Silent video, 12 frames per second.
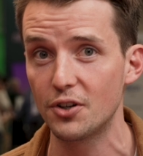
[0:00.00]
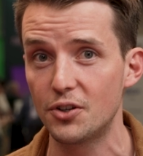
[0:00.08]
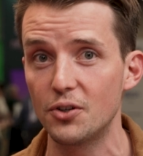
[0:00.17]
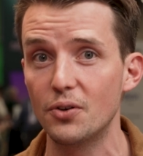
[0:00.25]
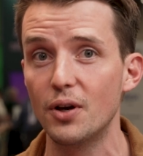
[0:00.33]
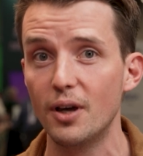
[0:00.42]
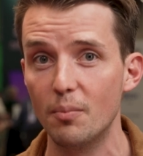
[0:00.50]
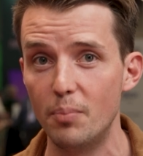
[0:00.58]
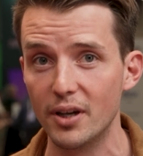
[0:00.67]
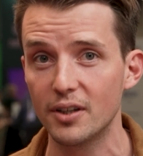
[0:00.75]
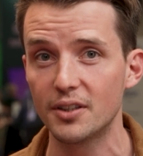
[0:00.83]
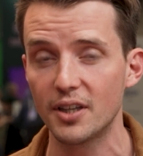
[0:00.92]
to
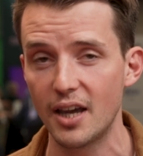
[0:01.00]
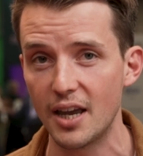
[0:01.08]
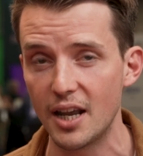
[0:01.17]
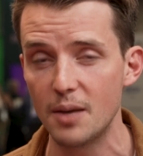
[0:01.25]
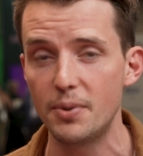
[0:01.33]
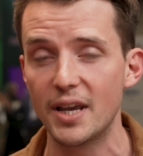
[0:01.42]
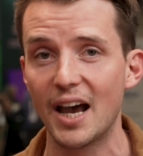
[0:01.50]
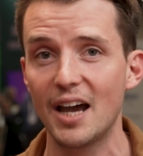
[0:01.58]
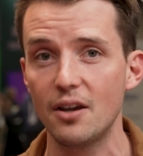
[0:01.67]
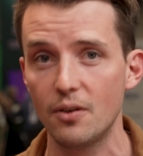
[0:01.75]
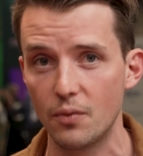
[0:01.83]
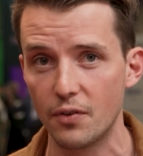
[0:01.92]
build an A P
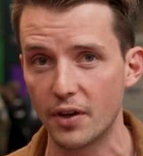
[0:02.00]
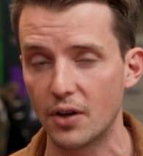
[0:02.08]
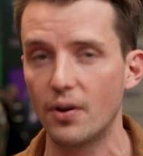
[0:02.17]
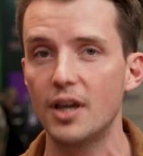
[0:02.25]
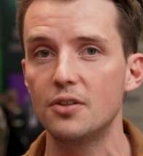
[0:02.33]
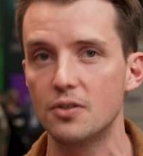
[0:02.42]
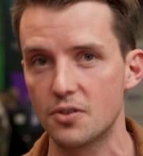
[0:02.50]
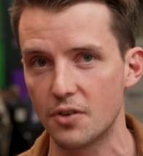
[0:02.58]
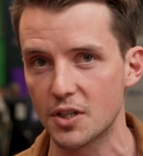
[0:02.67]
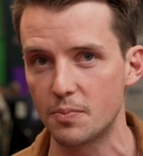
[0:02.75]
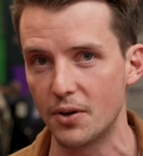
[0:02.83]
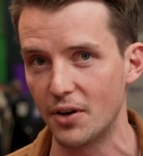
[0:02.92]
I with a great user
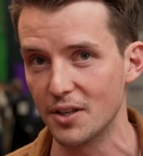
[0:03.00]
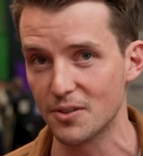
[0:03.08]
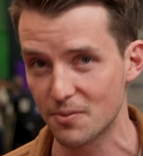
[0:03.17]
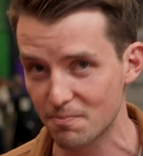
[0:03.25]
experience.